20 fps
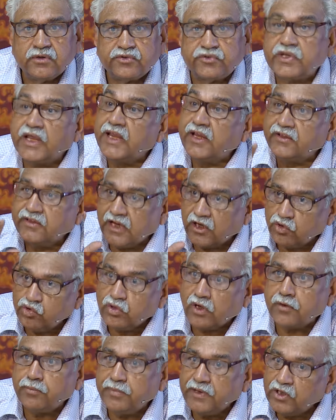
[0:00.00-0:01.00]
that
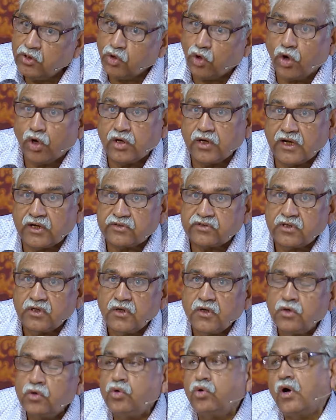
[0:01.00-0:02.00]
you are being honest.
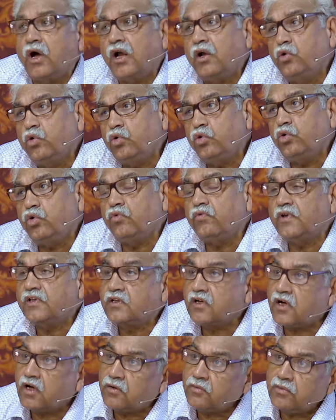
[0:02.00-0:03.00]
No, I don't know
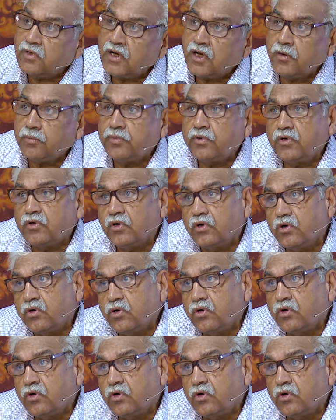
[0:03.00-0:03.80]
whether I'm happy or